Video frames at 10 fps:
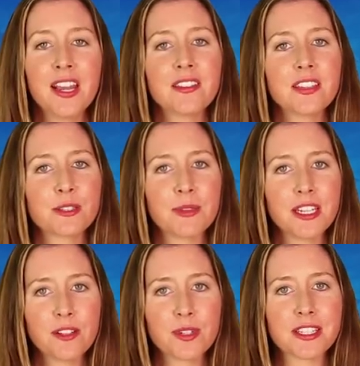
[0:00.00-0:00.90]
This
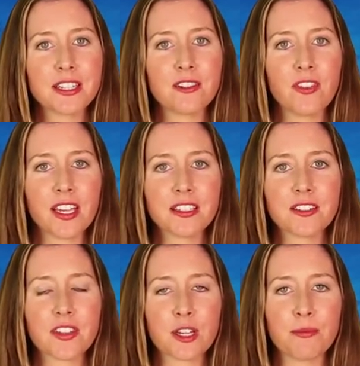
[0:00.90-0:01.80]
meeting was in advance
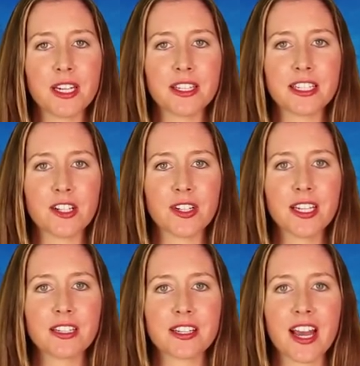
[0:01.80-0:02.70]
of the committee's hearing
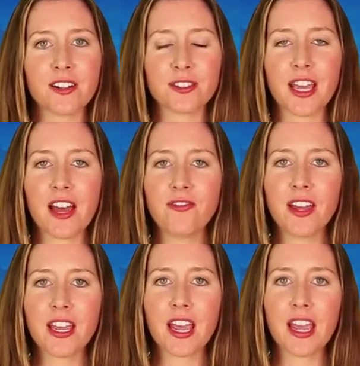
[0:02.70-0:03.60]
entitled
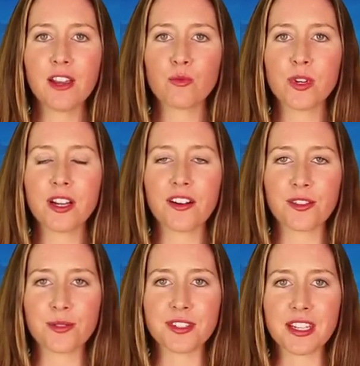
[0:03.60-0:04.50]
FAA
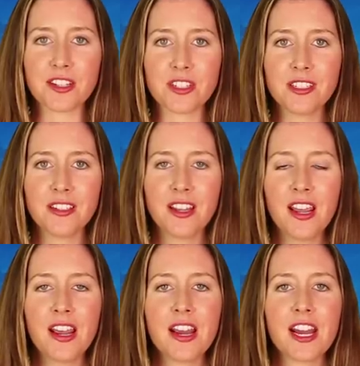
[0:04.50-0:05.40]
Reauthorization
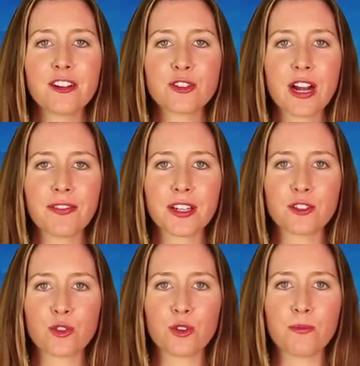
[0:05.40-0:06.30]
Air Traffic
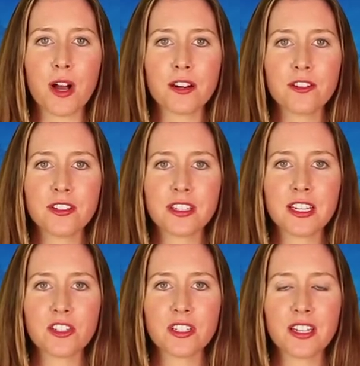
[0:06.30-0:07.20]
Control
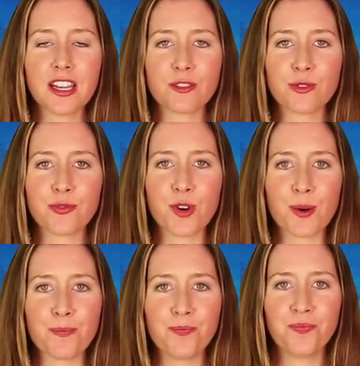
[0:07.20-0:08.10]
Modernization and Reform.